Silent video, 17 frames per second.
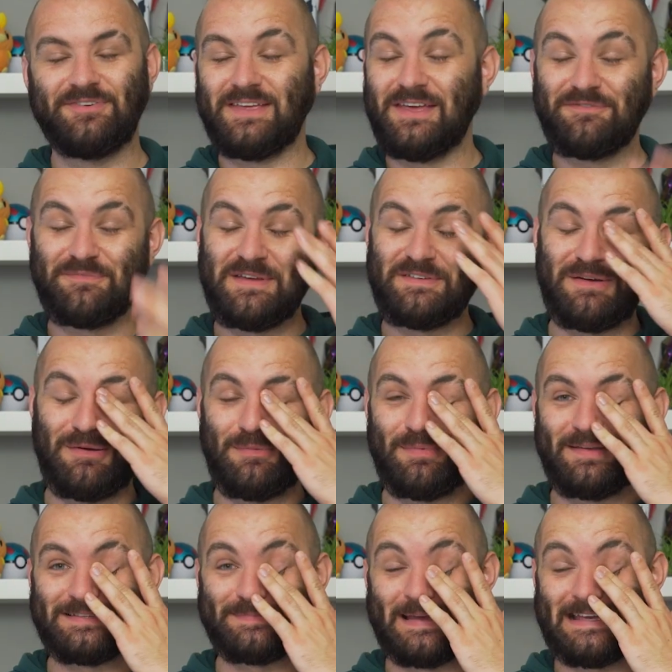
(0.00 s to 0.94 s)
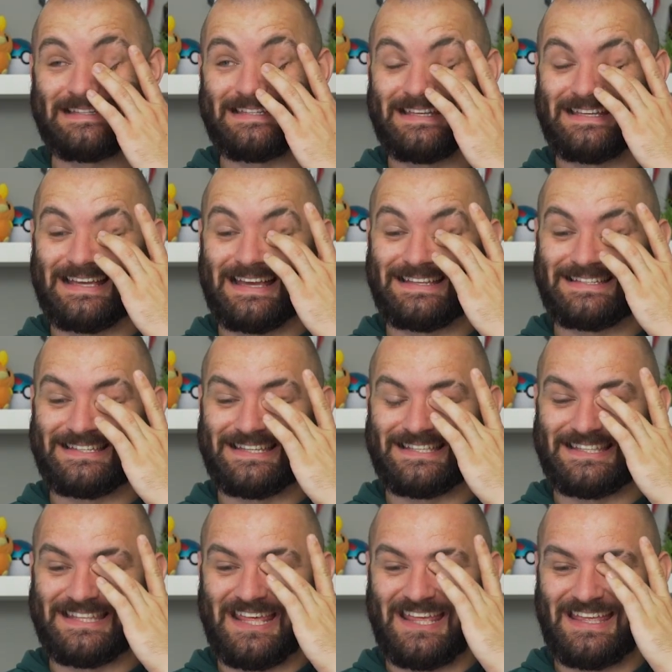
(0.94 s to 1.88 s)
Forgive me if I'm a bit spacey. It's
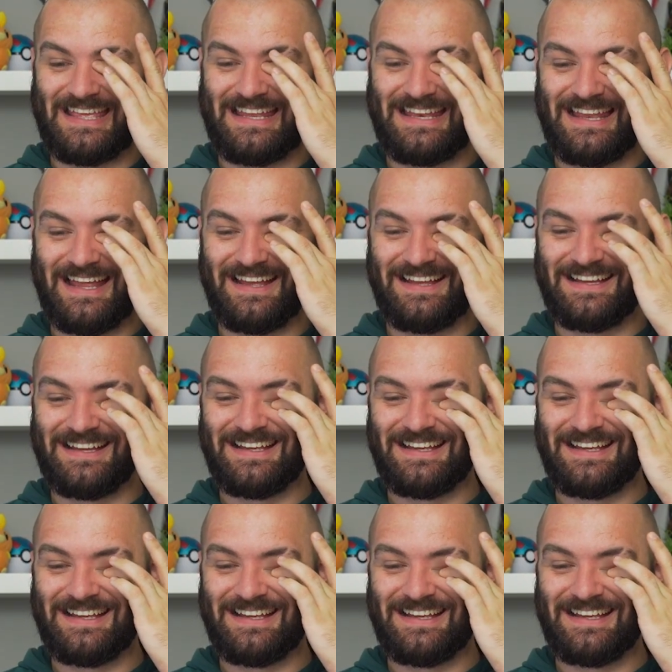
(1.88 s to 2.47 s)
just that, you know,